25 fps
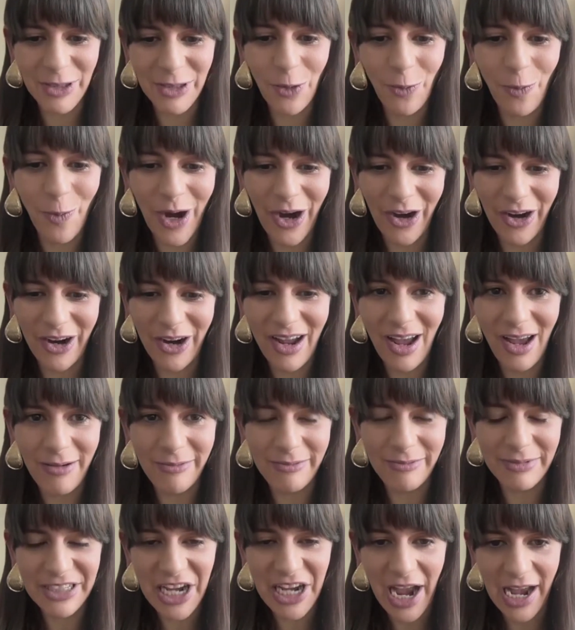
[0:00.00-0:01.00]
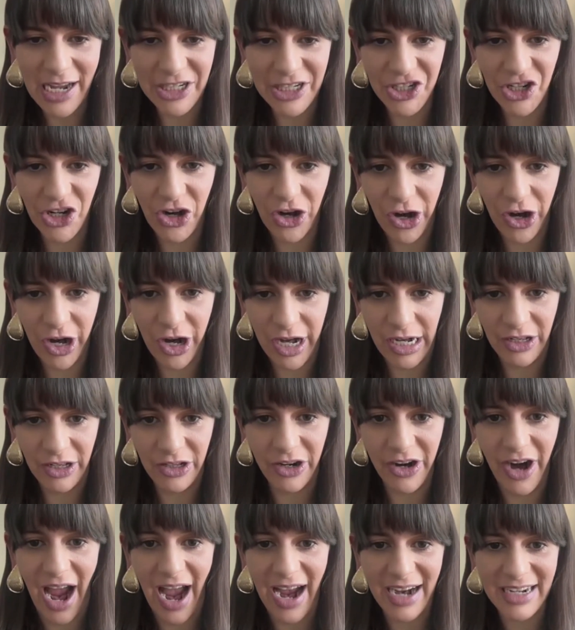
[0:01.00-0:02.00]
So where it comes to
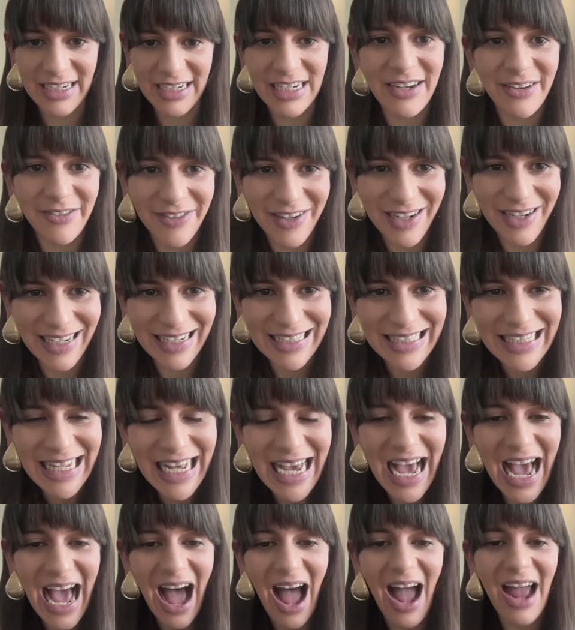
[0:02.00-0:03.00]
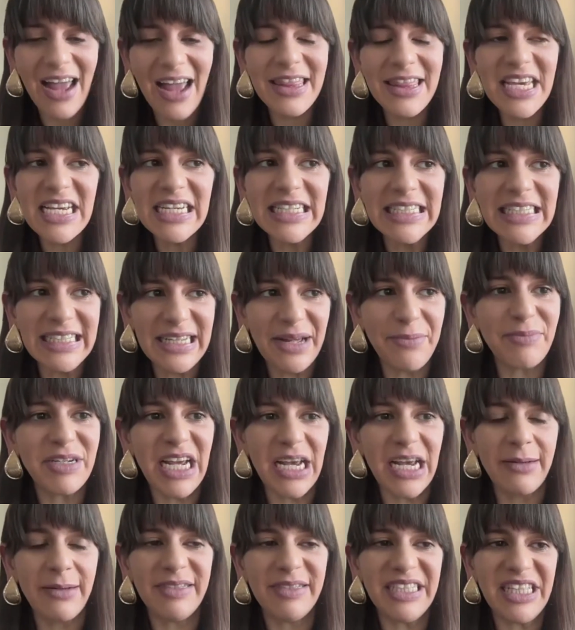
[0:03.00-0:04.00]
extracurricular activities, I think
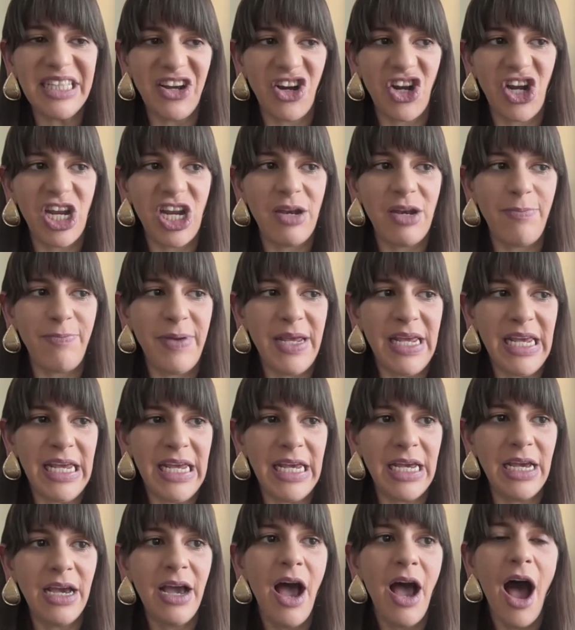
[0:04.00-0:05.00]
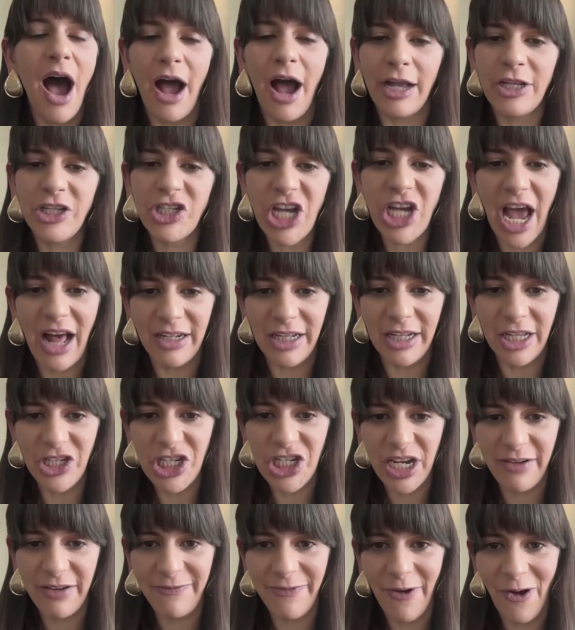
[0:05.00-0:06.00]
sometimes there can be a
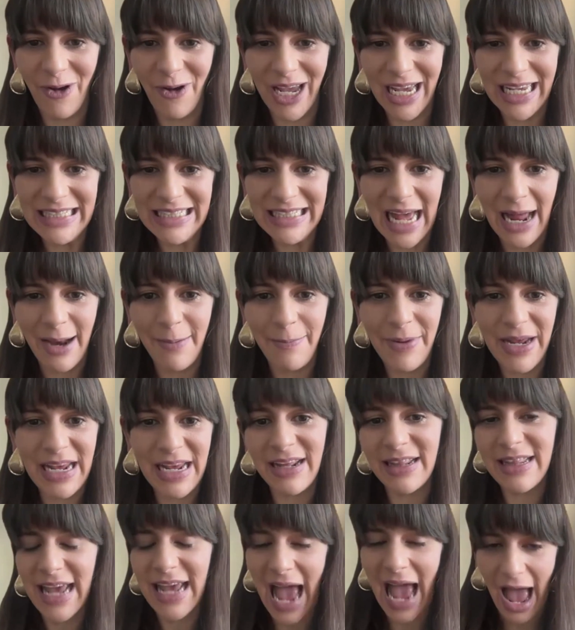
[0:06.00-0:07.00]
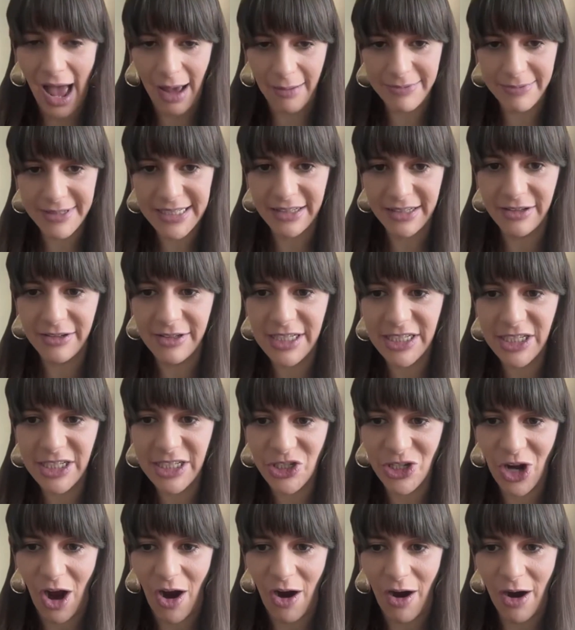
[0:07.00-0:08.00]
challenging focus on being the absolute
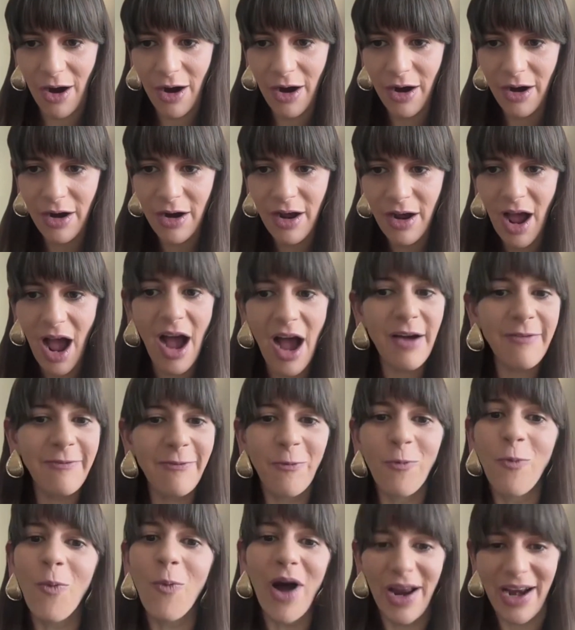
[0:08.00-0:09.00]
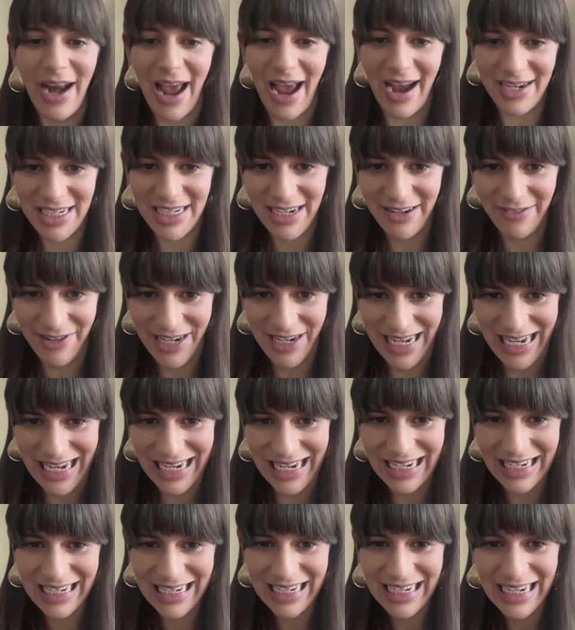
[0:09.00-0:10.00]
star of one
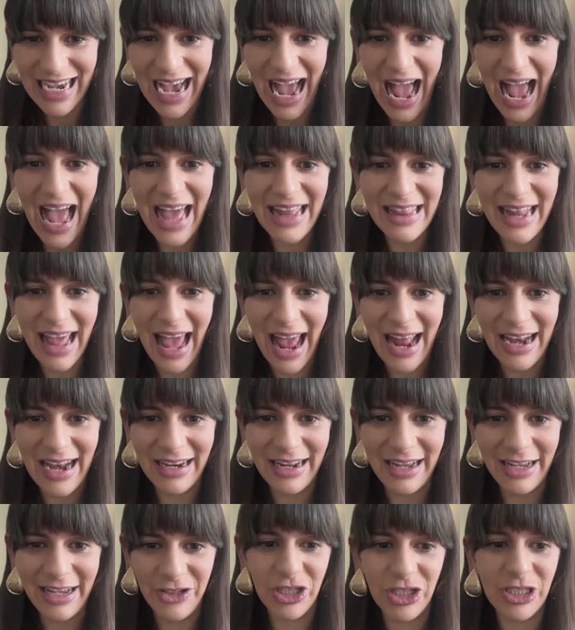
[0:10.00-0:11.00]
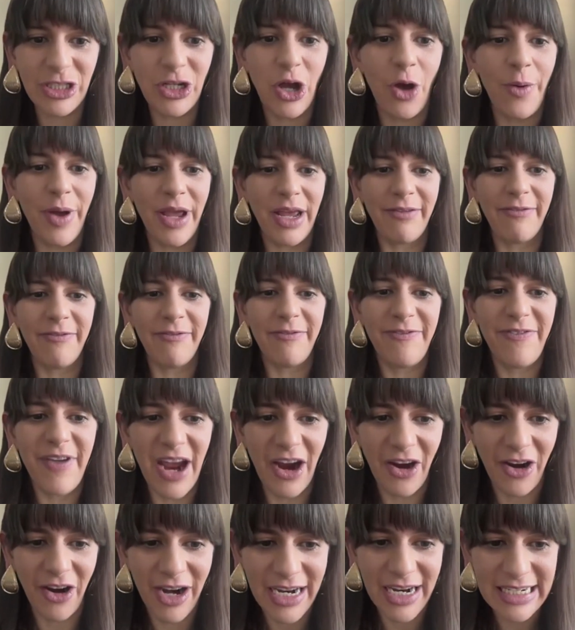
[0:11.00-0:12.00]
activity and just going
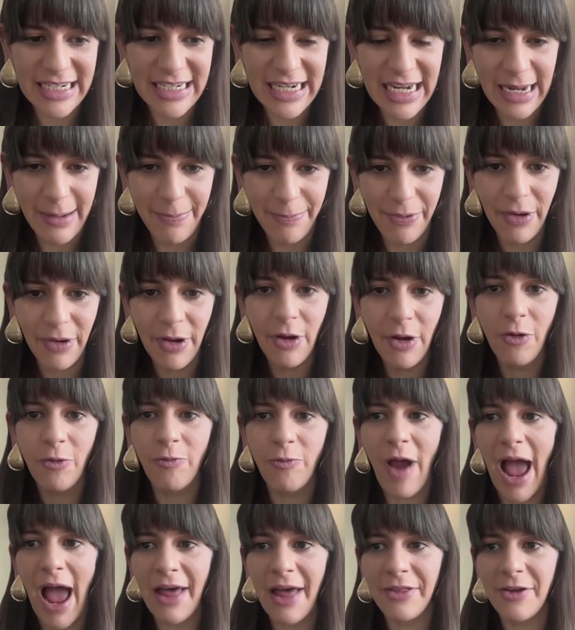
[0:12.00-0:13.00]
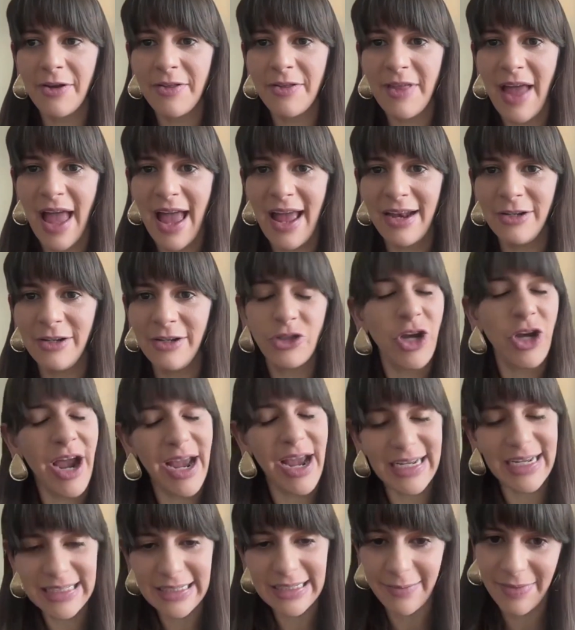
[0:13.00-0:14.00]
very deep rather than
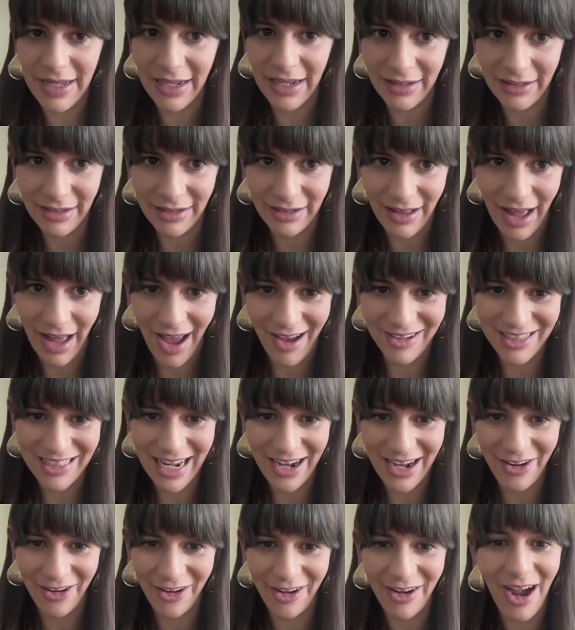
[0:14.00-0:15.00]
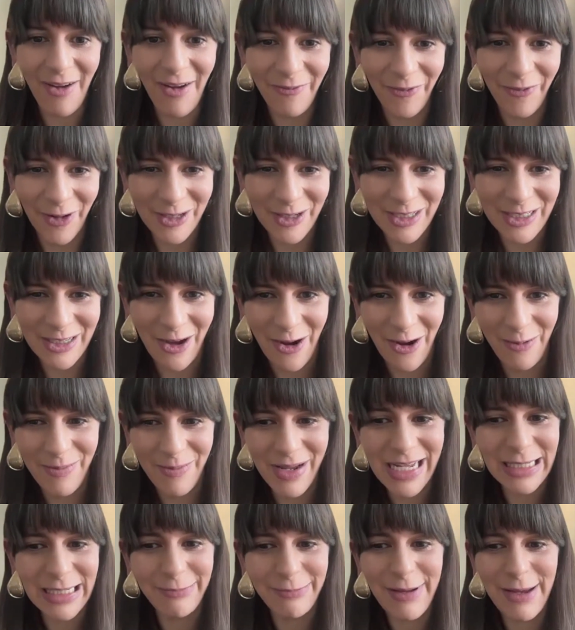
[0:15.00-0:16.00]
trying something a little outside your comfort zone
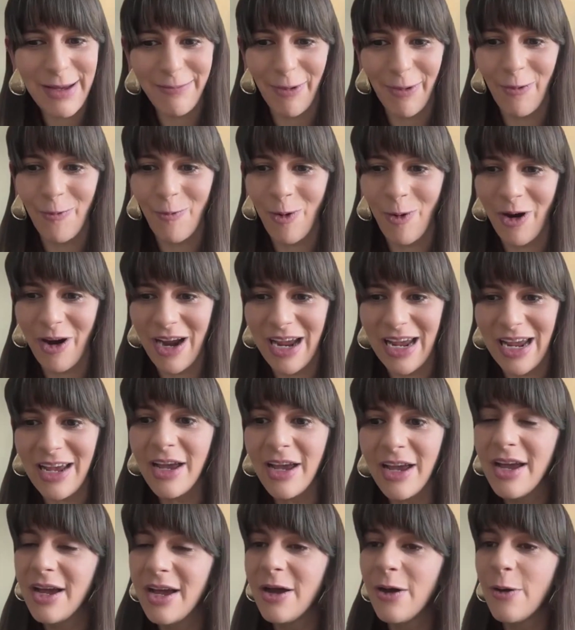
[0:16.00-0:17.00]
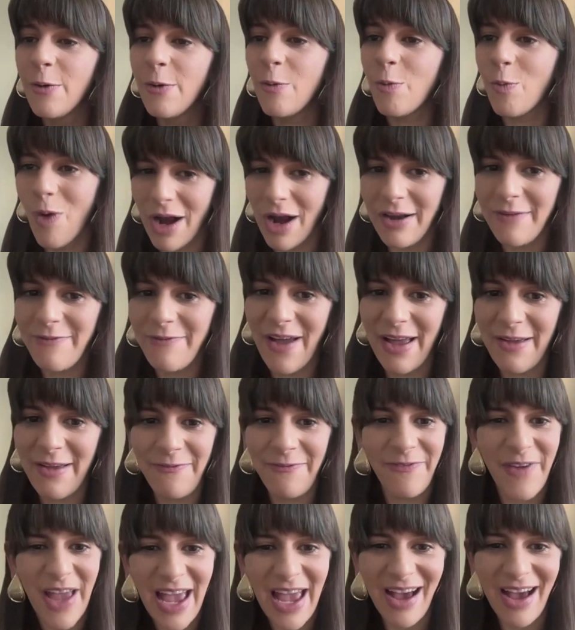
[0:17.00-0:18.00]
because people worry, what if I
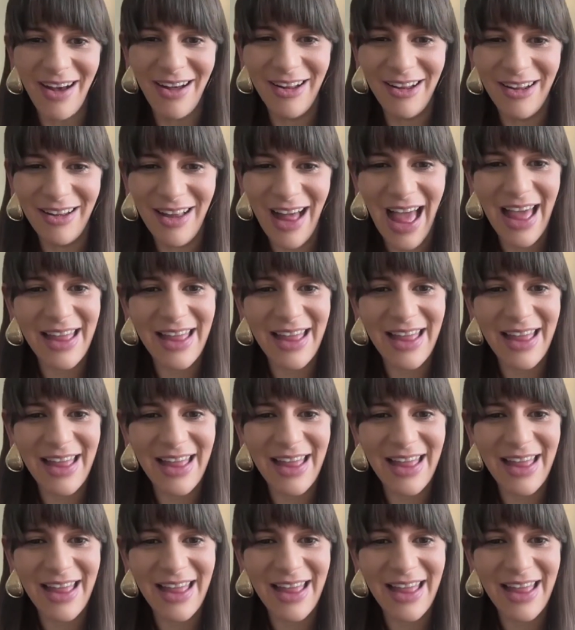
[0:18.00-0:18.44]
fail?